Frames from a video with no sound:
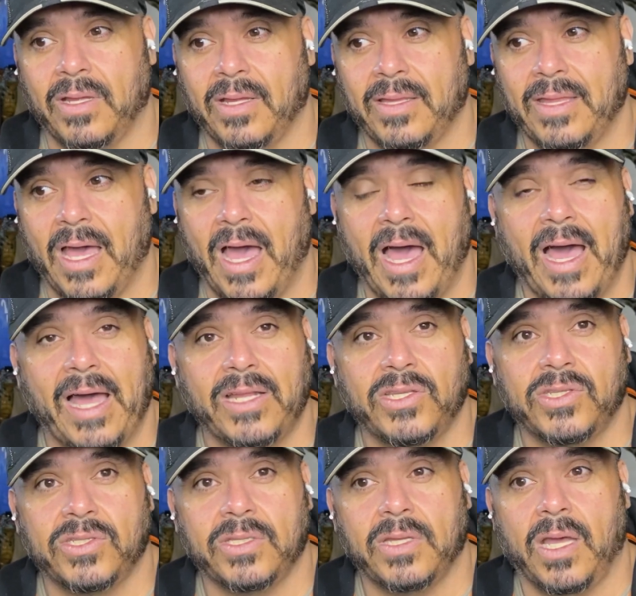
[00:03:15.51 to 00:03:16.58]
The
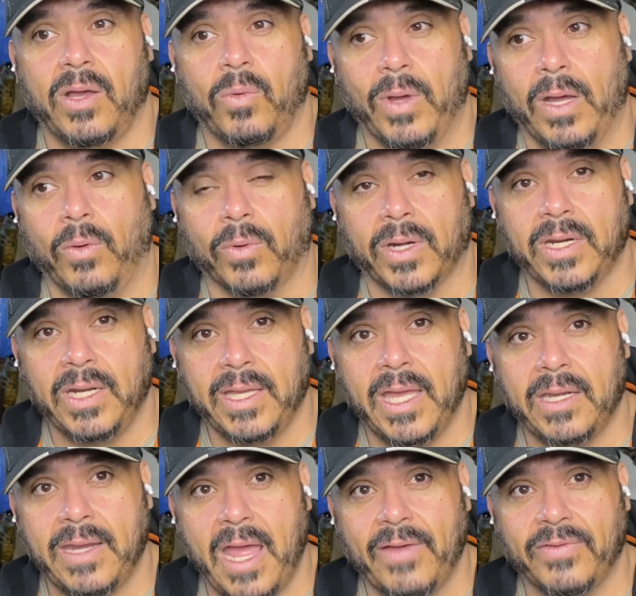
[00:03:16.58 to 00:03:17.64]
odds, well, we're going to
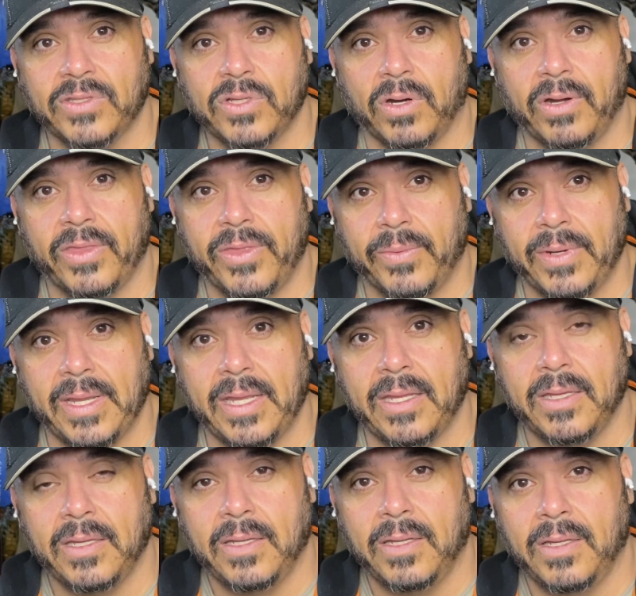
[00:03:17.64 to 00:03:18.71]
get Avatar 3,
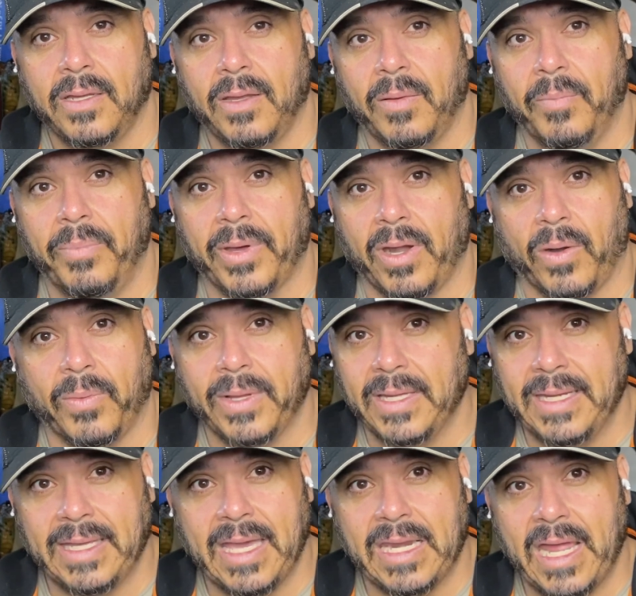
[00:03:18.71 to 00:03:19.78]
but are we going
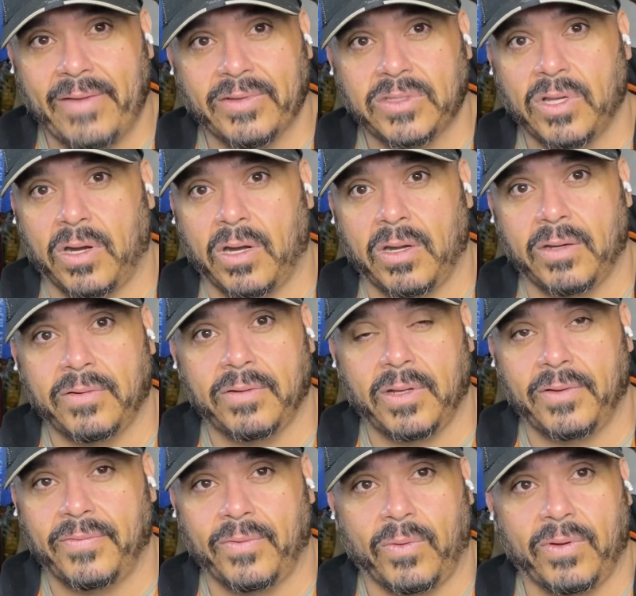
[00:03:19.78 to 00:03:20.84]
to get Avatar
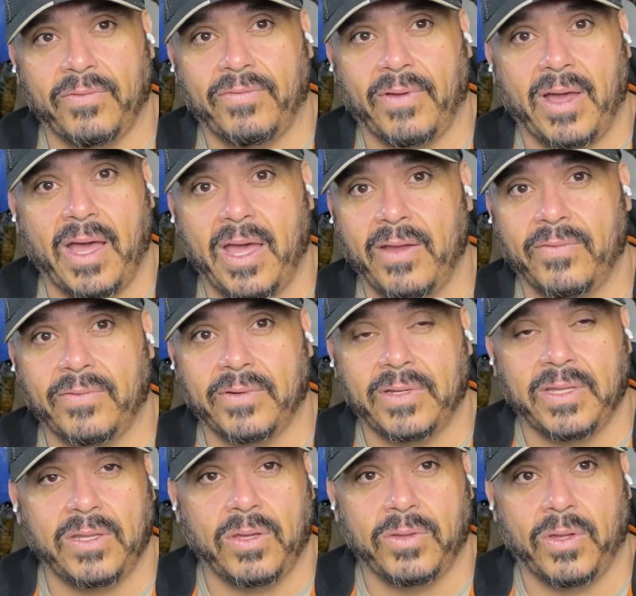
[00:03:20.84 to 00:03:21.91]
4 and 5, or
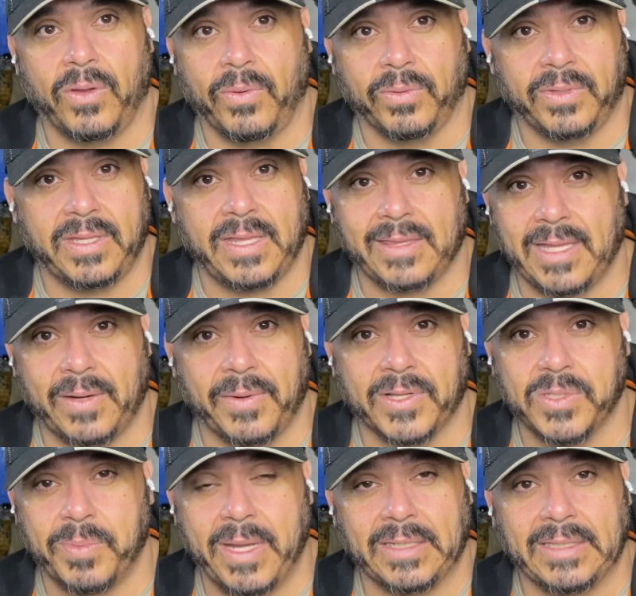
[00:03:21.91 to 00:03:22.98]
the whole thing that they were
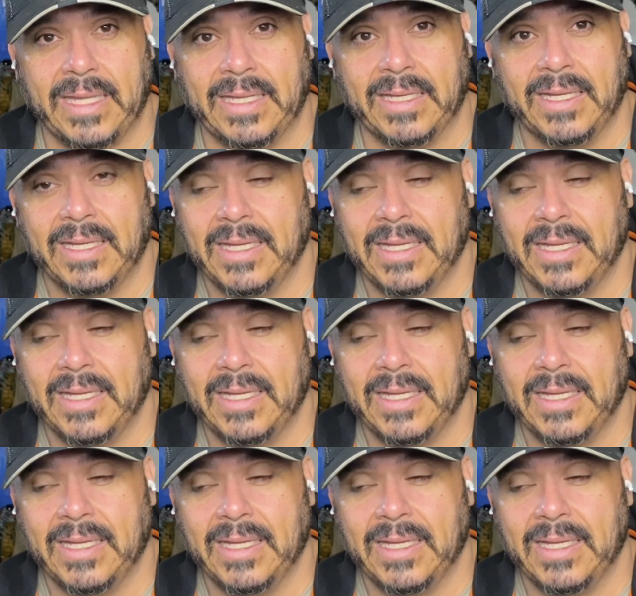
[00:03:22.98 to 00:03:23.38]
expecting?